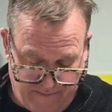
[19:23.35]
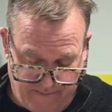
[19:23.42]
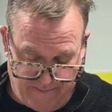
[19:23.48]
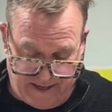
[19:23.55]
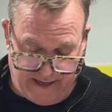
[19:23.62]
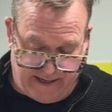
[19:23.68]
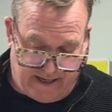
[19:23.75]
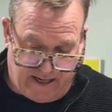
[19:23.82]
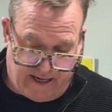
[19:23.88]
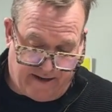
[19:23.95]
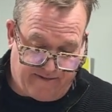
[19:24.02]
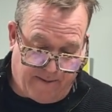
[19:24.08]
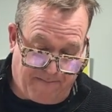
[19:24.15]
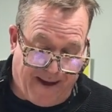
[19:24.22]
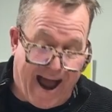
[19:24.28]
but
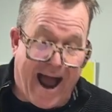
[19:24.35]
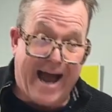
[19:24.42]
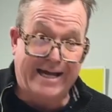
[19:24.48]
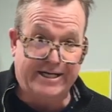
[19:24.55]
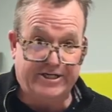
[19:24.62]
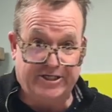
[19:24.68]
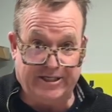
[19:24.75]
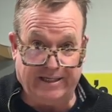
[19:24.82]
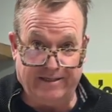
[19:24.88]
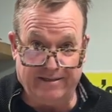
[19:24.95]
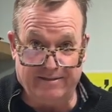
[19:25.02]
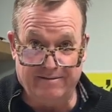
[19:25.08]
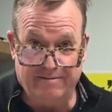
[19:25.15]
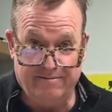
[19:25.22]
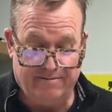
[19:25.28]
the packaging,
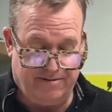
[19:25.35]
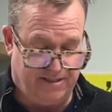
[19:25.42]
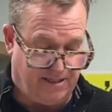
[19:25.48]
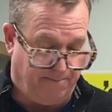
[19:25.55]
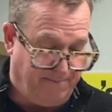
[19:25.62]
to